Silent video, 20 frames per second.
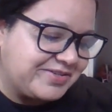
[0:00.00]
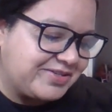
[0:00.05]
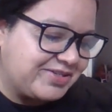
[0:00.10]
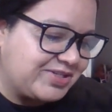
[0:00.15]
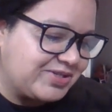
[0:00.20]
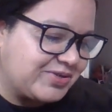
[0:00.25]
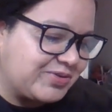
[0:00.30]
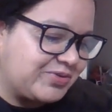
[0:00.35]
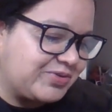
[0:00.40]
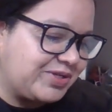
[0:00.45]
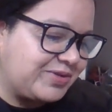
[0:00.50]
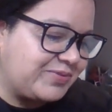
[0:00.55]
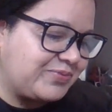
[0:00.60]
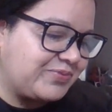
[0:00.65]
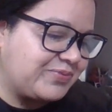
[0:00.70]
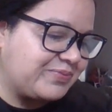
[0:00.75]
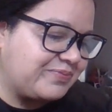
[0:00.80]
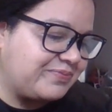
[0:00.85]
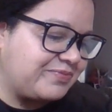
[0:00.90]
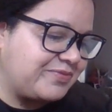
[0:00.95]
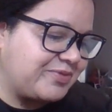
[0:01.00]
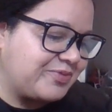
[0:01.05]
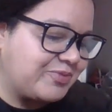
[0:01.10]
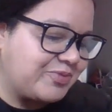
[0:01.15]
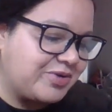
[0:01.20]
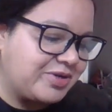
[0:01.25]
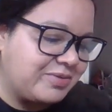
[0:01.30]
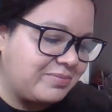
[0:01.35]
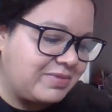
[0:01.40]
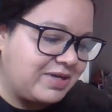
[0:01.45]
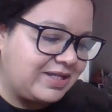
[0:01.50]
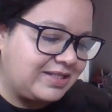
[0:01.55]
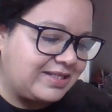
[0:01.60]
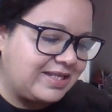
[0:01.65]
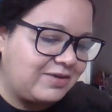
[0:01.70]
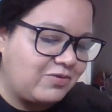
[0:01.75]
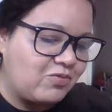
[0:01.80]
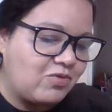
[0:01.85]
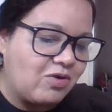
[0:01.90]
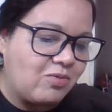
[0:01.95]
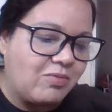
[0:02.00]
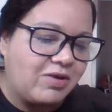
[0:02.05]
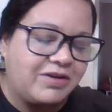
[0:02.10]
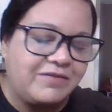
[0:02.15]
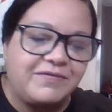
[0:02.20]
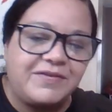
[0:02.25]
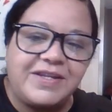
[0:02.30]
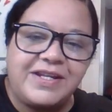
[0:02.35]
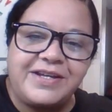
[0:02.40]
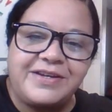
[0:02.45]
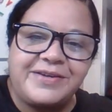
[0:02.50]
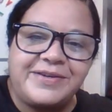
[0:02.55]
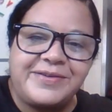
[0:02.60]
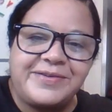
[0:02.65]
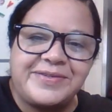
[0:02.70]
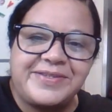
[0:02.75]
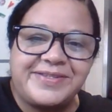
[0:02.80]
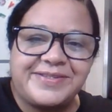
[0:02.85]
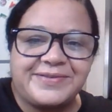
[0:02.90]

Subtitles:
showed in one of my, I think, Walmart videos.